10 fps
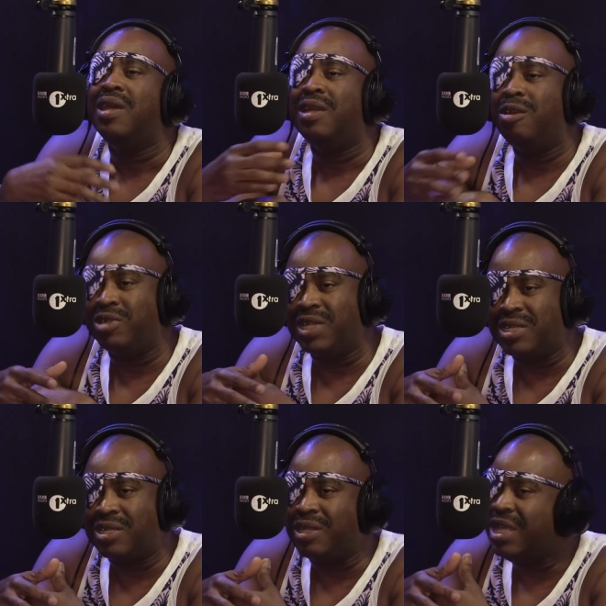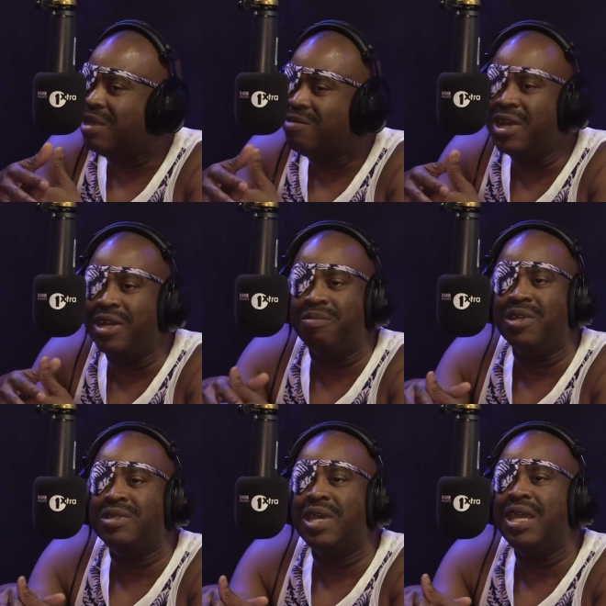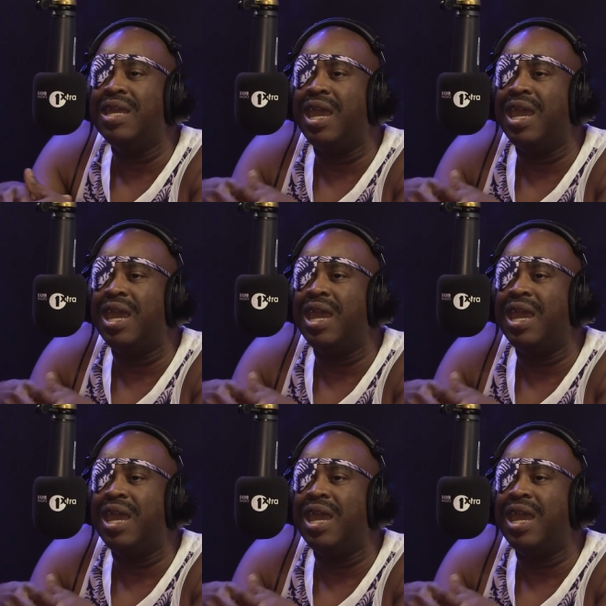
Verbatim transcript: No diss to neither one of them. You know what I'm saying?